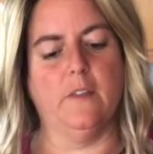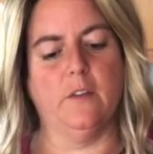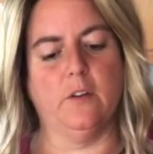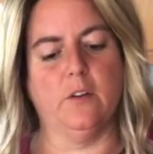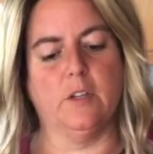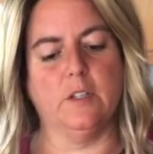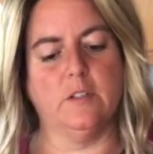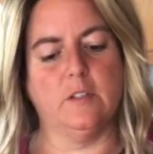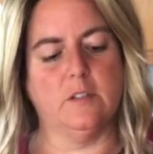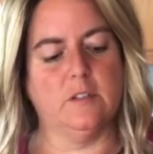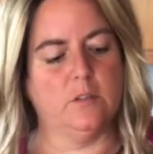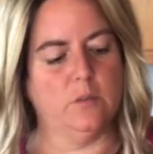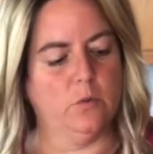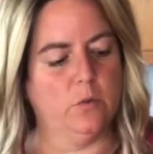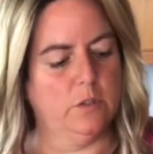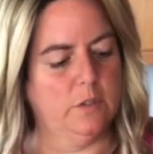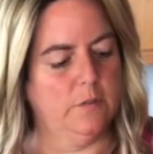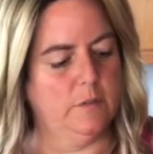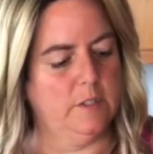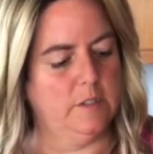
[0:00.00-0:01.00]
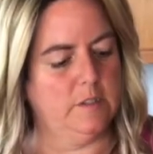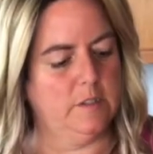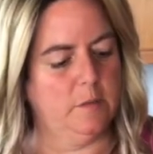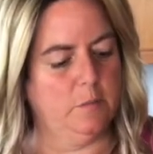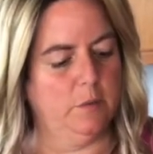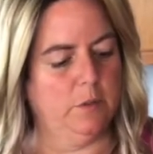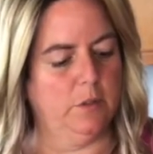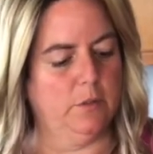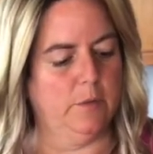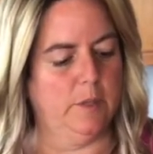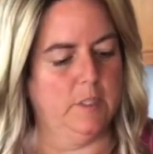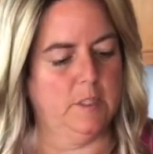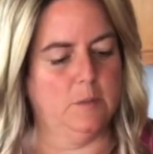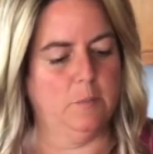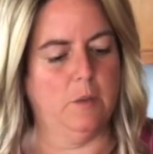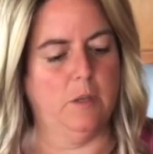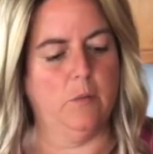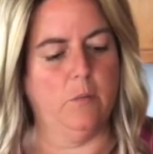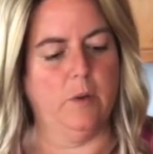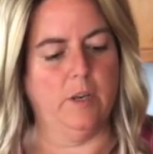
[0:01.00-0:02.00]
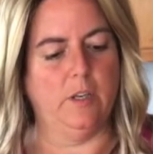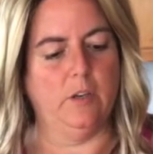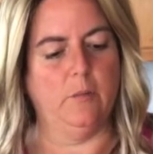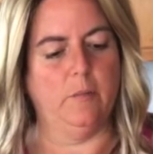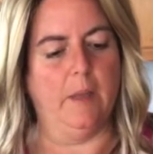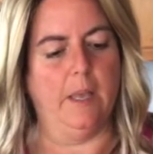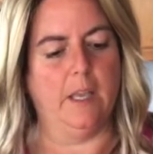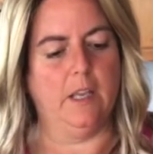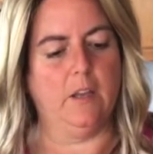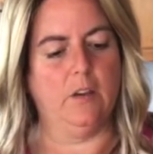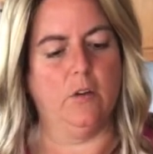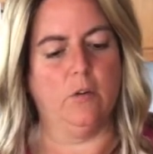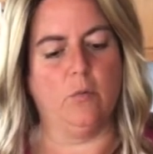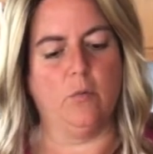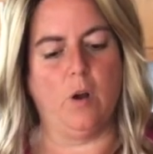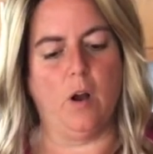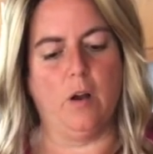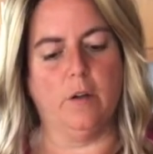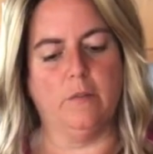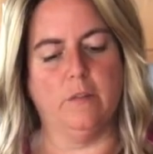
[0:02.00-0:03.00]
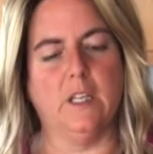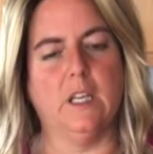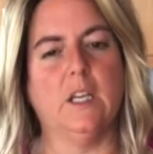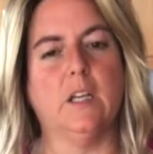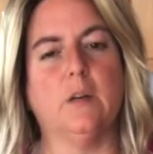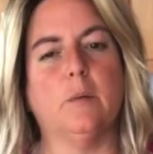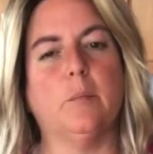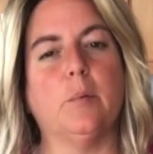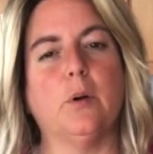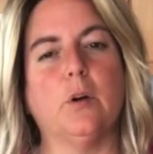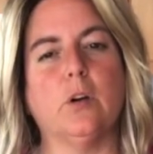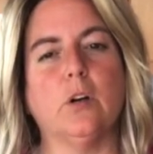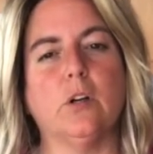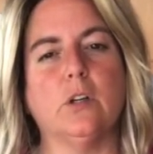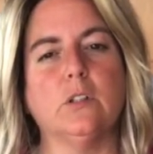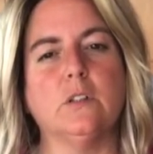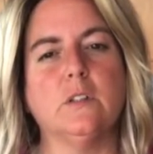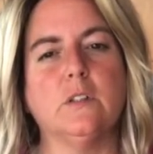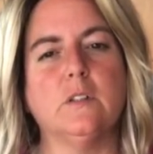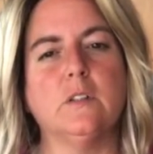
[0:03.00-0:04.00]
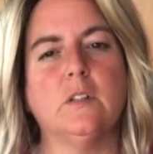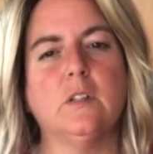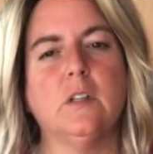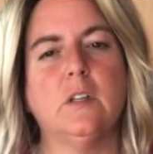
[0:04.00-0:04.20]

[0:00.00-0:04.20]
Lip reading: there is sort of a similar recipe when you make your raw vegan burgers.